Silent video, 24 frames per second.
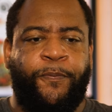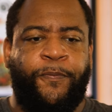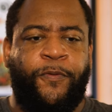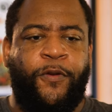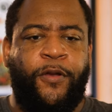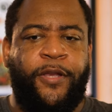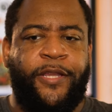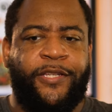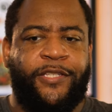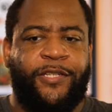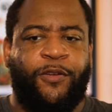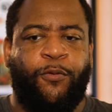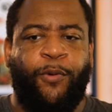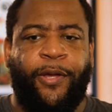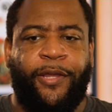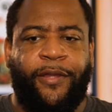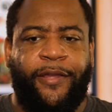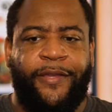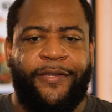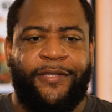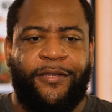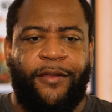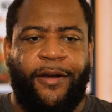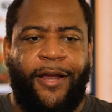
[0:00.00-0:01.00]
this quick
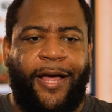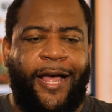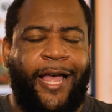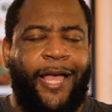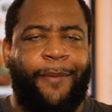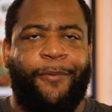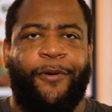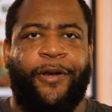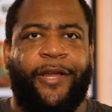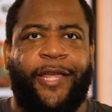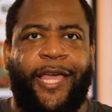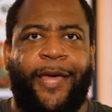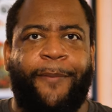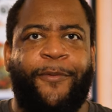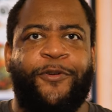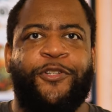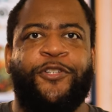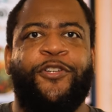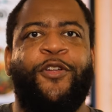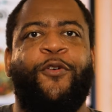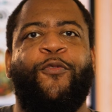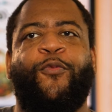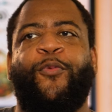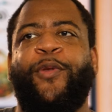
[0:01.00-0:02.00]
list on hybrid cameras.
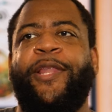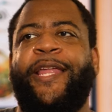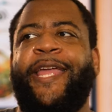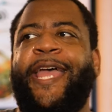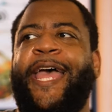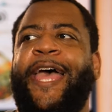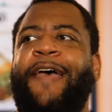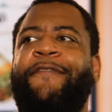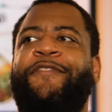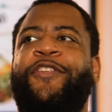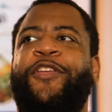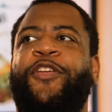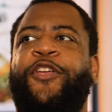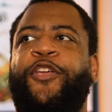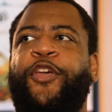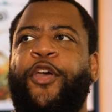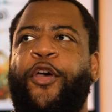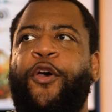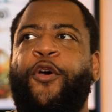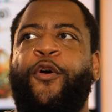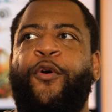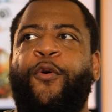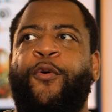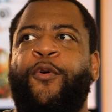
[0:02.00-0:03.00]
You don't really have to
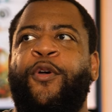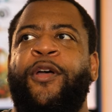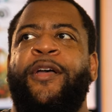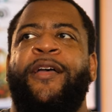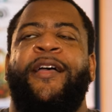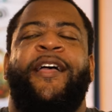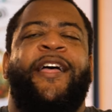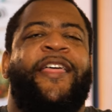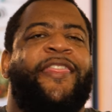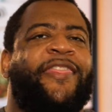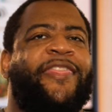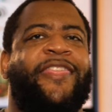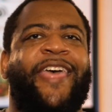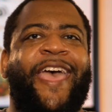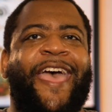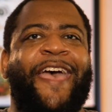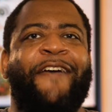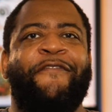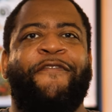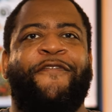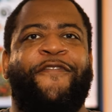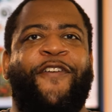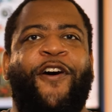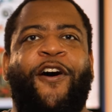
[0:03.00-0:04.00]
go
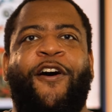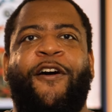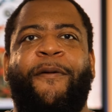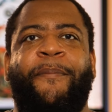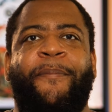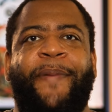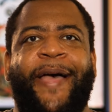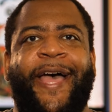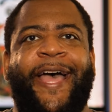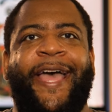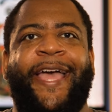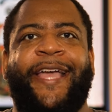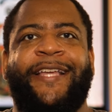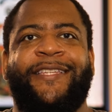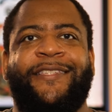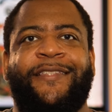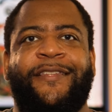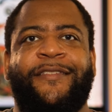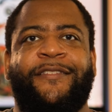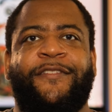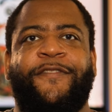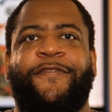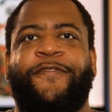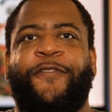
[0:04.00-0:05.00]
that far back
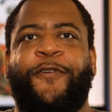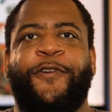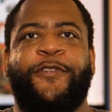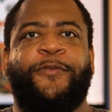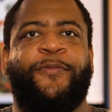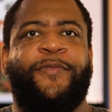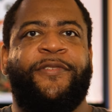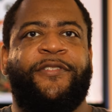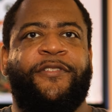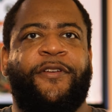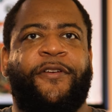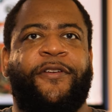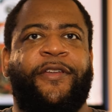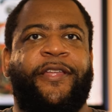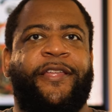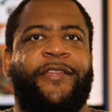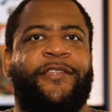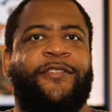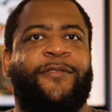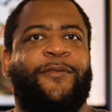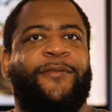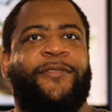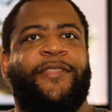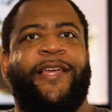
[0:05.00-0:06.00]
since the first one started
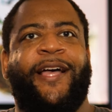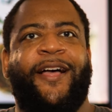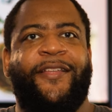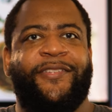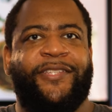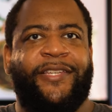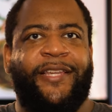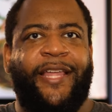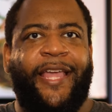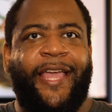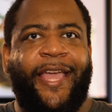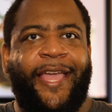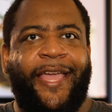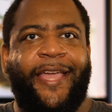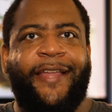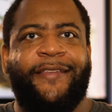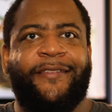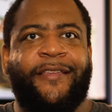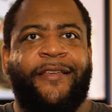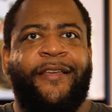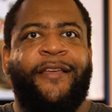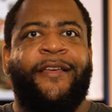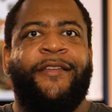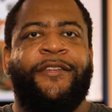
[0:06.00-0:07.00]
in two thousand
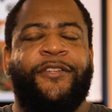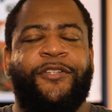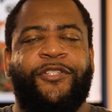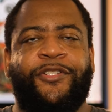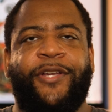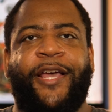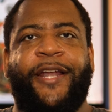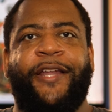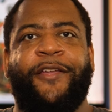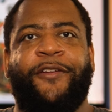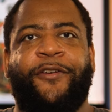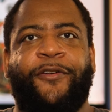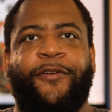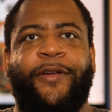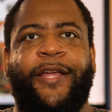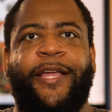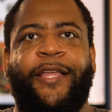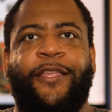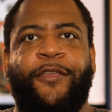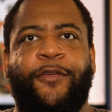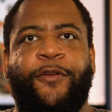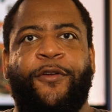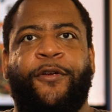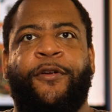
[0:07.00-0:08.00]
eight to try to
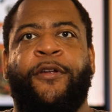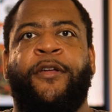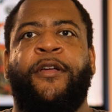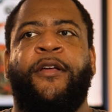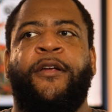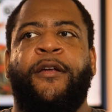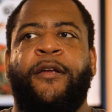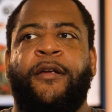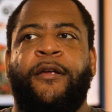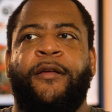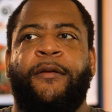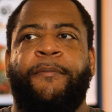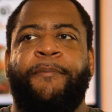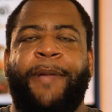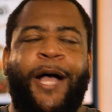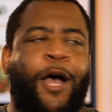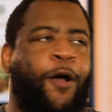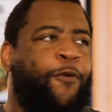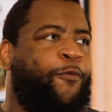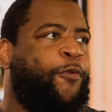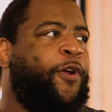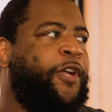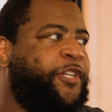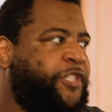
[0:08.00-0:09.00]
create your
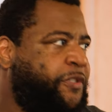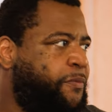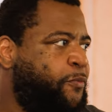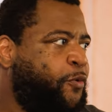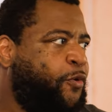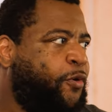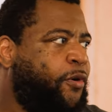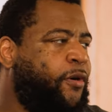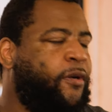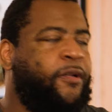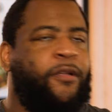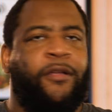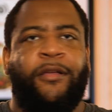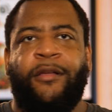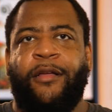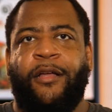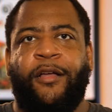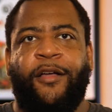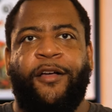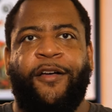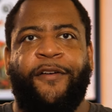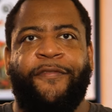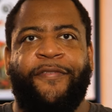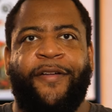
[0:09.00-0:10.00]
Mount Rushmore
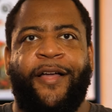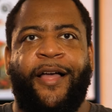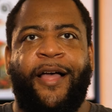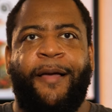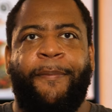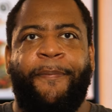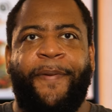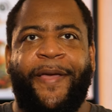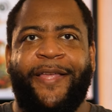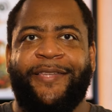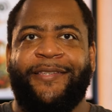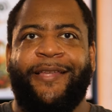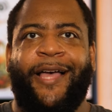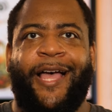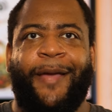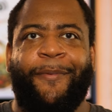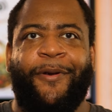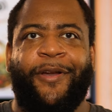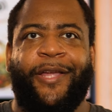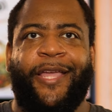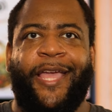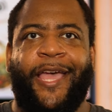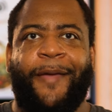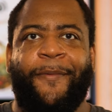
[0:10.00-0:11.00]
of best
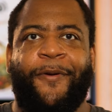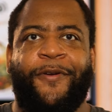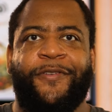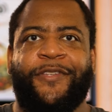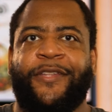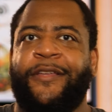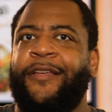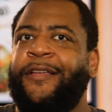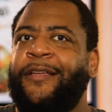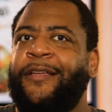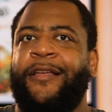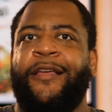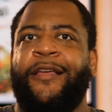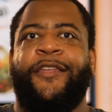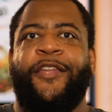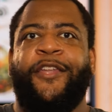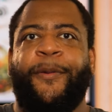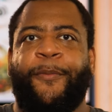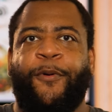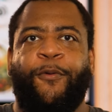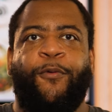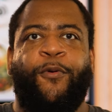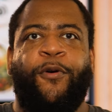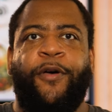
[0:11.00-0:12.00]
hybrid cameras.
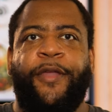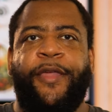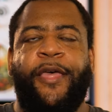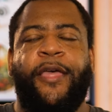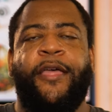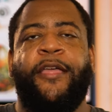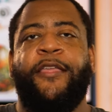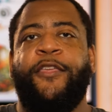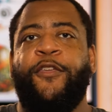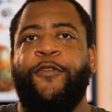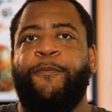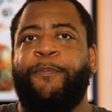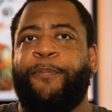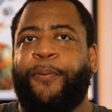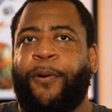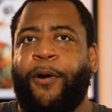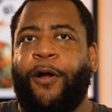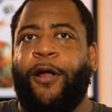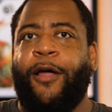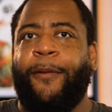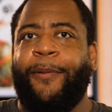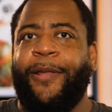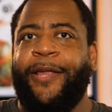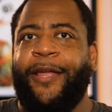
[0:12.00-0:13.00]
Number one, you
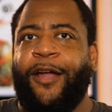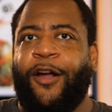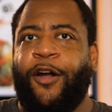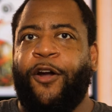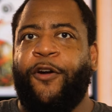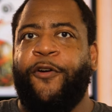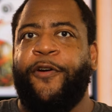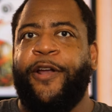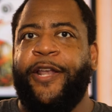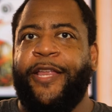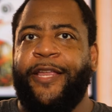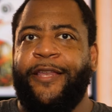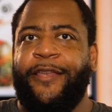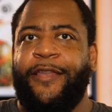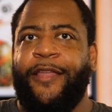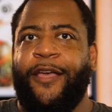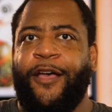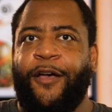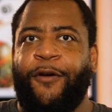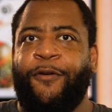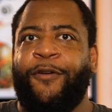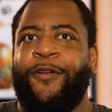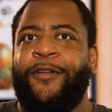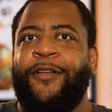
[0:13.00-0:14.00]
probably already
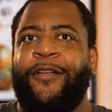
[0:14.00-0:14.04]
know,